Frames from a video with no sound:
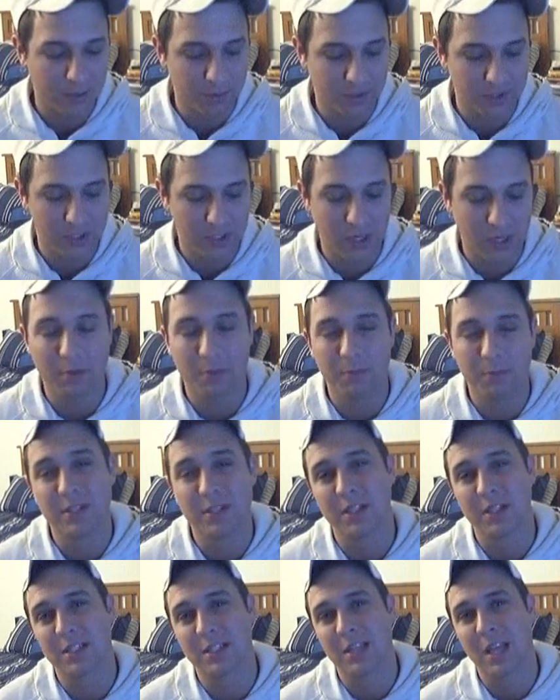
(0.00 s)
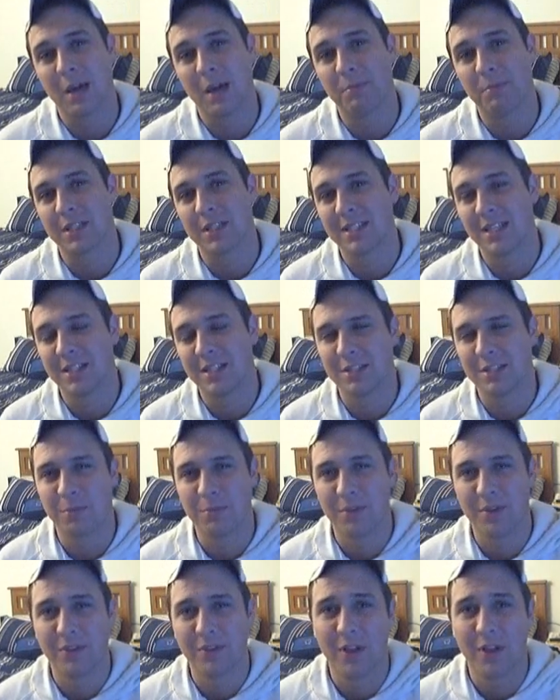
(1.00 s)
it was the optimistic skeptic said
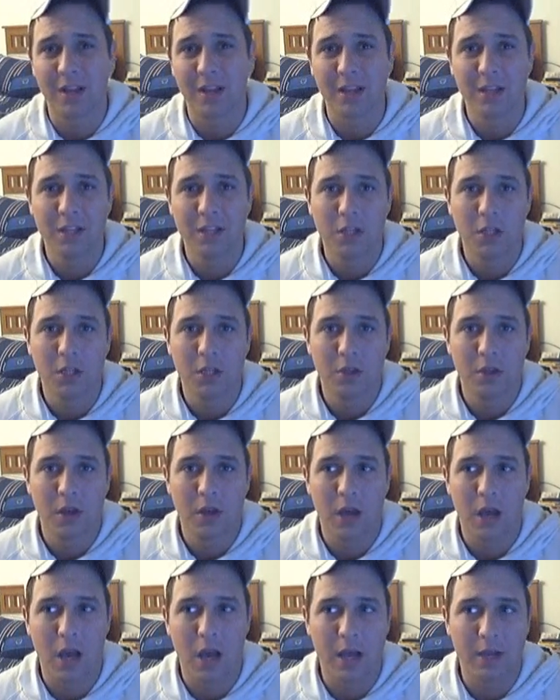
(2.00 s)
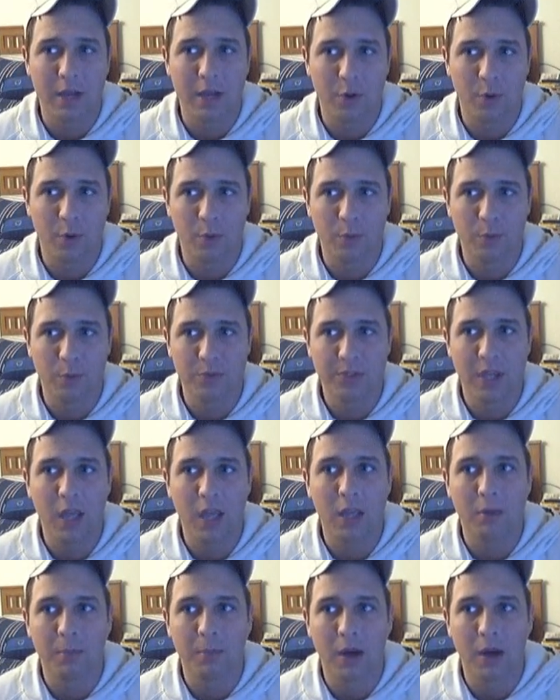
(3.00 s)
something like, I don't
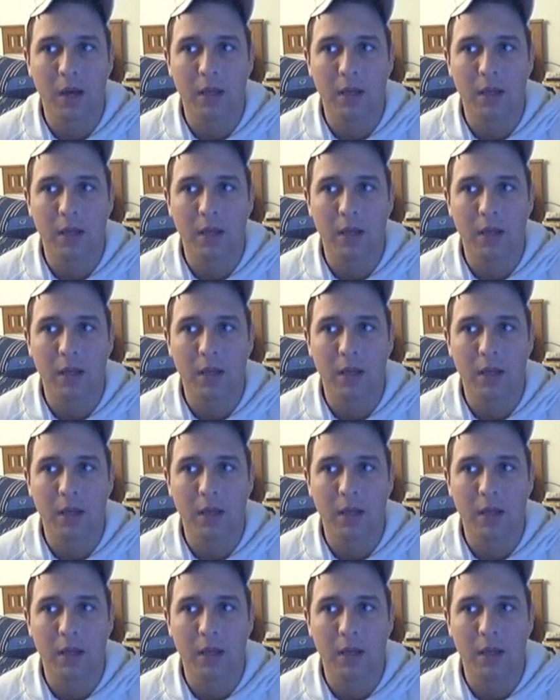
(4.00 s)
get